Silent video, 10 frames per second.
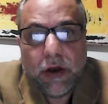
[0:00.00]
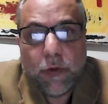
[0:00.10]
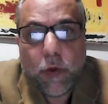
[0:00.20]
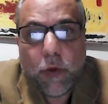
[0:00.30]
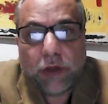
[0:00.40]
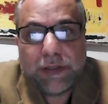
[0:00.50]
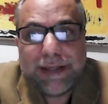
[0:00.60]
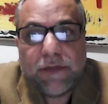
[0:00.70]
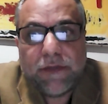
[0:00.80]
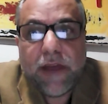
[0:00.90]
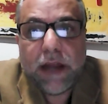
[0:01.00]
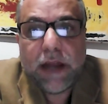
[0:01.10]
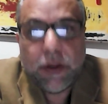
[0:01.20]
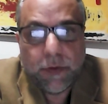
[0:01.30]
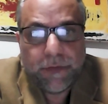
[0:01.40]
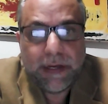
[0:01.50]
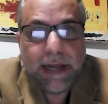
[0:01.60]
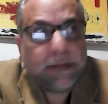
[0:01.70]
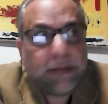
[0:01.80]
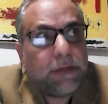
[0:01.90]
what is value. In
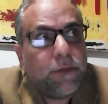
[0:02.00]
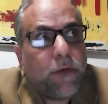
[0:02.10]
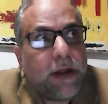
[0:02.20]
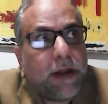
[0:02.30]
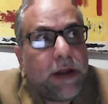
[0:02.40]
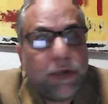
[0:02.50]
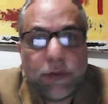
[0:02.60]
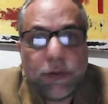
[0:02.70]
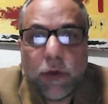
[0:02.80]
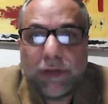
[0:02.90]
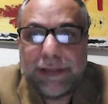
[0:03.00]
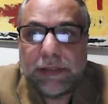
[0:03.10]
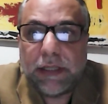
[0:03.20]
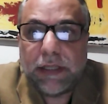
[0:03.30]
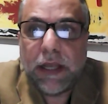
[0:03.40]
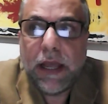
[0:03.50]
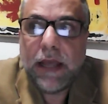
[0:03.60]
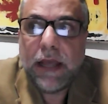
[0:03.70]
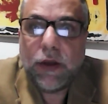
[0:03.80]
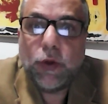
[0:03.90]
Latin, value is what is
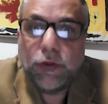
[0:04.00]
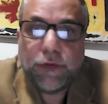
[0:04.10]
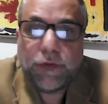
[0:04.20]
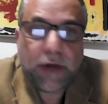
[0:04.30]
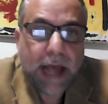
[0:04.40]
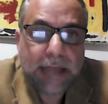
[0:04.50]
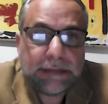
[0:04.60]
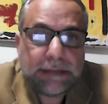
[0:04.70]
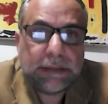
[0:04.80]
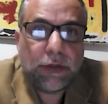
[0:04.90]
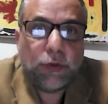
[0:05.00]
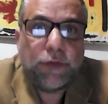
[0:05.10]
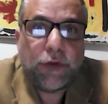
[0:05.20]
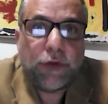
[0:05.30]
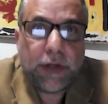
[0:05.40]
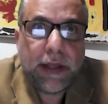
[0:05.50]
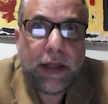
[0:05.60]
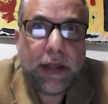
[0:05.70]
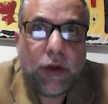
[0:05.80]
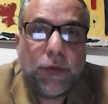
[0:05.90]
good for us, good for
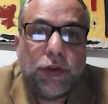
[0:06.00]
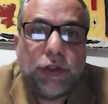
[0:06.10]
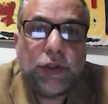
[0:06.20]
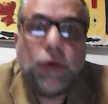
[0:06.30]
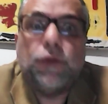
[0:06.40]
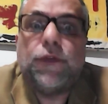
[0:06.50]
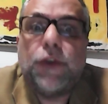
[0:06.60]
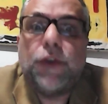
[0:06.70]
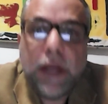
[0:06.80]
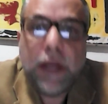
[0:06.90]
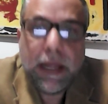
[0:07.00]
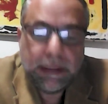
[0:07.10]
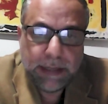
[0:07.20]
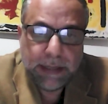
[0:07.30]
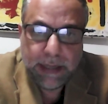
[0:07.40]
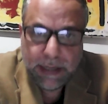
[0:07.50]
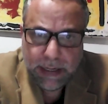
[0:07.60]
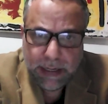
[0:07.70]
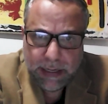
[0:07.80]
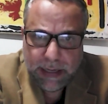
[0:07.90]
a community, good for
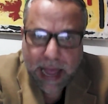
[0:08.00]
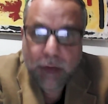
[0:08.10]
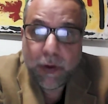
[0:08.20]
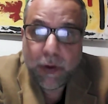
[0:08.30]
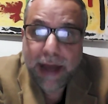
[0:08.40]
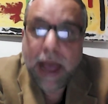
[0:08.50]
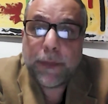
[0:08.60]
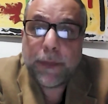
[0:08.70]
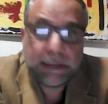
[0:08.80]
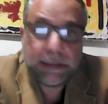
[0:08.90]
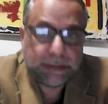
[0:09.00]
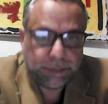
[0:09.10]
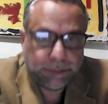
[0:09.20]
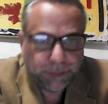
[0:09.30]
our happiness,